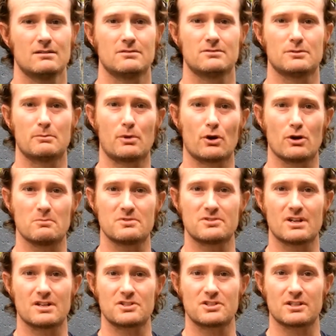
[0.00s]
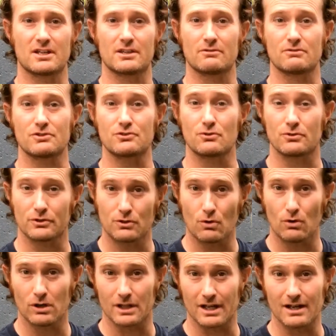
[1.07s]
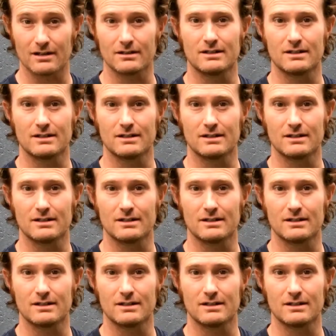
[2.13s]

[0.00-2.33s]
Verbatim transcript: the probes touch together and short the coil out.